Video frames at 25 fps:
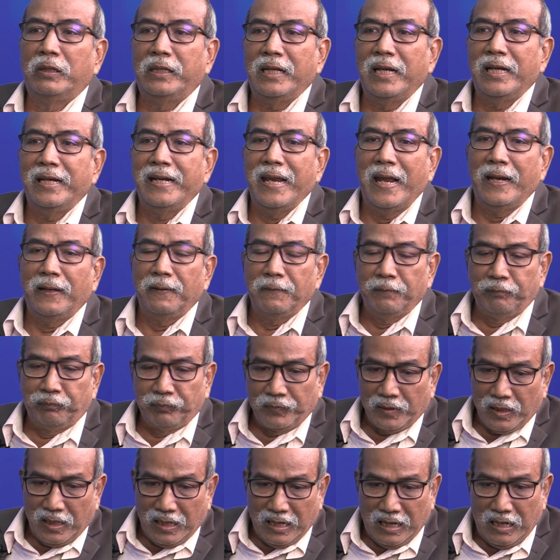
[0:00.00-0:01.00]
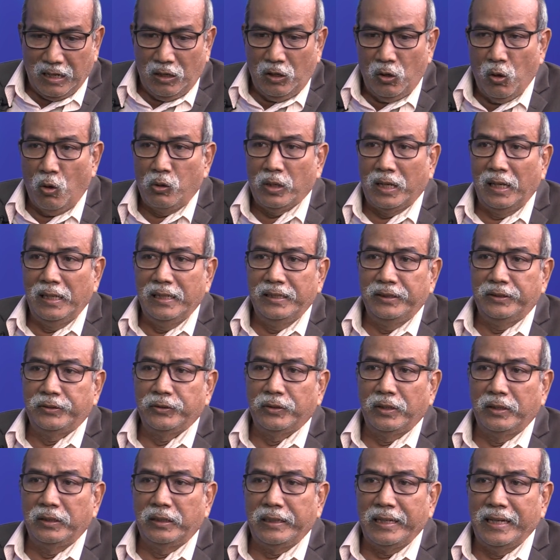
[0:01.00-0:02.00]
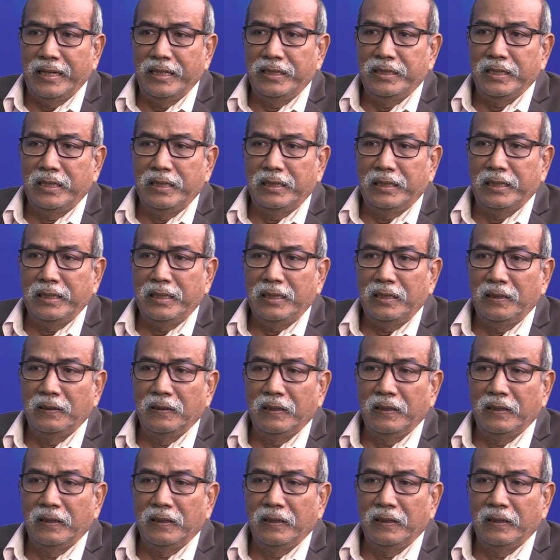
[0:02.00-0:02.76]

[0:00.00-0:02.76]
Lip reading: say that the local insurance agency